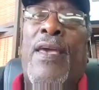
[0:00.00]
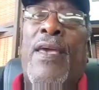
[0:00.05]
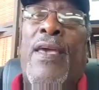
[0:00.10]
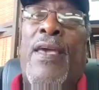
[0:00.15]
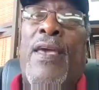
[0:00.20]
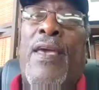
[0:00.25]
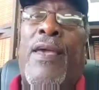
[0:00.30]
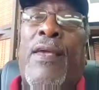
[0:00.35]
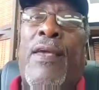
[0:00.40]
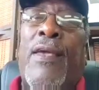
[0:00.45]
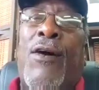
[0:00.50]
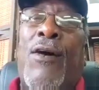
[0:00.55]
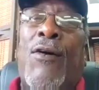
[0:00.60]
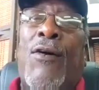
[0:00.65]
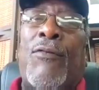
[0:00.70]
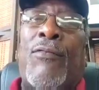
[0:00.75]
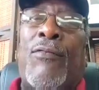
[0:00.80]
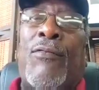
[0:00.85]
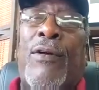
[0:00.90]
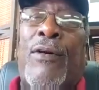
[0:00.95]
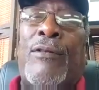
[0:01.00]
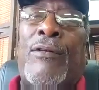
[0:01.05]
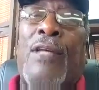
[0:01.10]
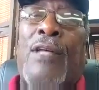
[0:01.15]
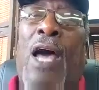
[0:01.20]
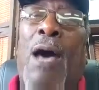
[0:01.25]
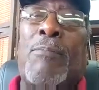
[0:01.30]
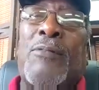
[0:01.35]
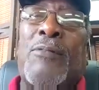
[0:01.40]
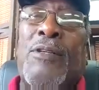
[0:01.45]
those
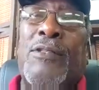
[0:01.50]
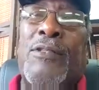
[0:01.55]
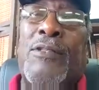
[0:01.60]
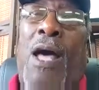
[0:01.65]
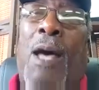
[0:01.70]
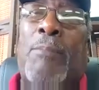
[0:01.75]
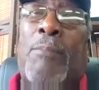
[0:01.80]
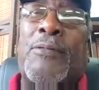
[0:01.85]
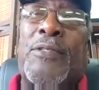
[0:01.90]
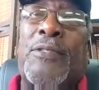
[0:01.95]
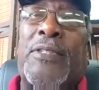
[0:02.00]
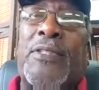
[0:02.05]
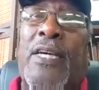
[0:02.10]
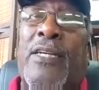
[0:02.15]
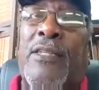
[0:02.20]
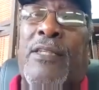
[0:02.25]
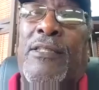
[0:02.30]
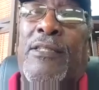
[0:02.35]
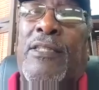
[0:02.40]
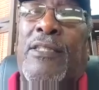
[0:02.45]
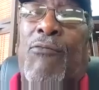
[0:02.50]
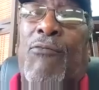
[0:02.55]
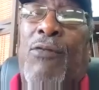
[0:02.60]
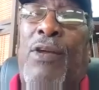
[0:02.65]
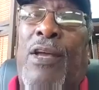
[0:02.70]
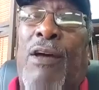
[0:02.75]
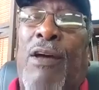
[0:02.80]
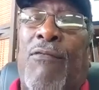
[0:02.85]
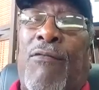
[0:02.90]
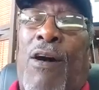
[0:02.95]
obstacles that
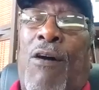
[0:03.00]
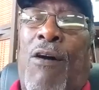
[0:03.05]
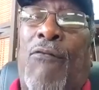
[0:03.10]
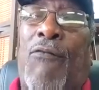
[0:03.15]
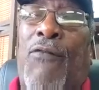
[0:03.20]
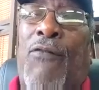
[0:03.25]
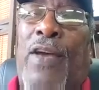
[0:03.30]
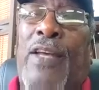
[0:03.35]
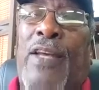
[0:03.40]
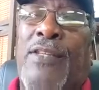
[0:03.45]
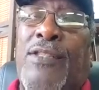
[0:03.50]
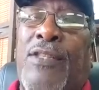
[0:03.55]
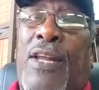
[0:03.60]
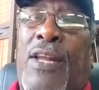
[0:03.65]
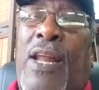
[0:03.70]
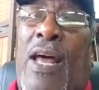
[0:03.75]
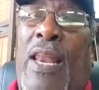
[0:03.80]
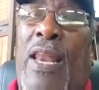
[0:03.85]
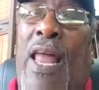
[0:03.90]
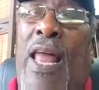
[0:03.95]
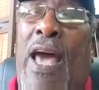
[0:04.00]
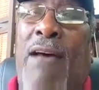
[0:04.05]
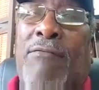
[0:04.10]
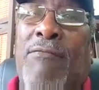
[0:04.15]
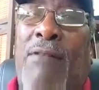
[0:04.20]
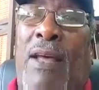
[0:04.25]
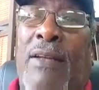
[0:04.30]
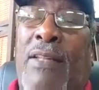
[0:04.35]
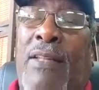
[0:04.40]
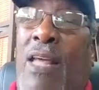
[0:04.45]
we have all faced in our
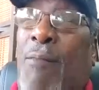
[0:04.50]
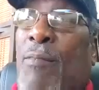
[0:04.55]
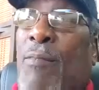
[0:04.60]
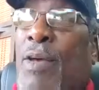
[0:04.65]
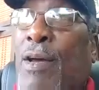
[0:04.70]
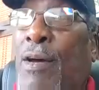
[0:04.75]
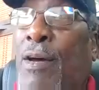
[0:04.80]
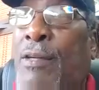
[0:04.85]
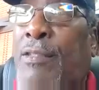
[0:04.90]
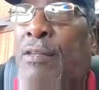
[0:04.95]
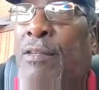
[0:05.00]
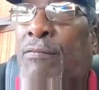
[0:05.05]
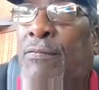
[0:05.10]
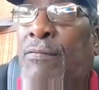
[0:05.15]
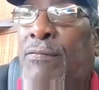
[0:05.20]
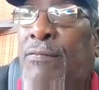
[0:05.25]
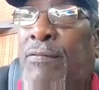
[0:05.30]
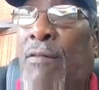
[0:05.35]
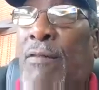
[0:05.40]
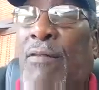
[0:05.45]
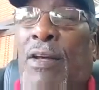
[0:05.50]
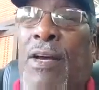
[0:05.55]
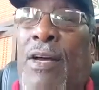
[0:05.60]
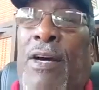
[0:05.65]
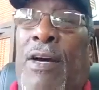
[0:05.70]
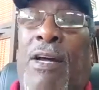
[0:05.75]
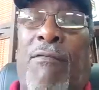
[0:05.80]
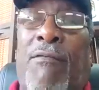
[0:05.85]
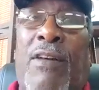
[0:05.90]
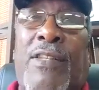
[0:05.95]
lives like that because of the
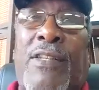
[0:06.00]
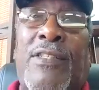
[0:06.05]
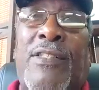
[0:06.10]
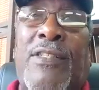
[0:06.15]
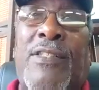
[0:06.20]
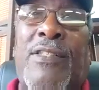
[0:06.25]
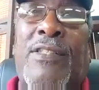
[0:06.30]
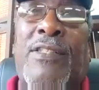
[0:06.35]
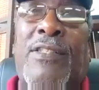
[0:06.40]
color of our skin,